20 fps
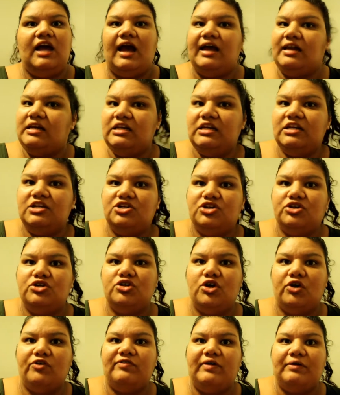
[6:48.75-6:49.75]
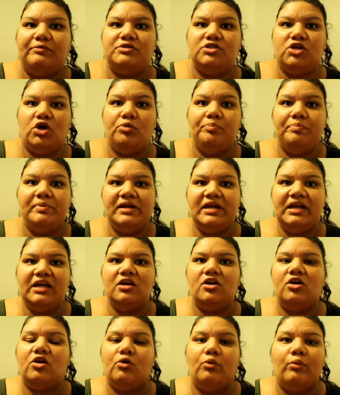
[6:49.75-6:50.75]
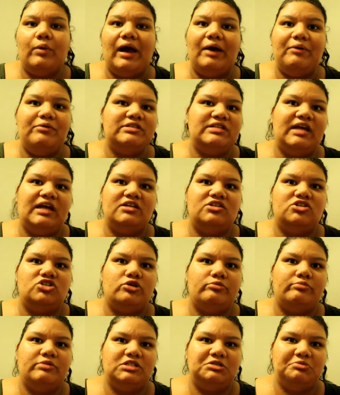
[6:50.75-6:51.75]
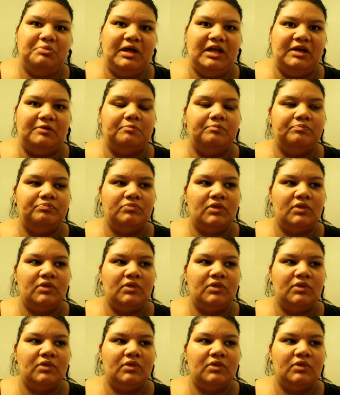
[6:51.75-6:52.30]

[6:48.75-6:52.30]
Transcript: I needed to know if I was opening or why was I in so much pain.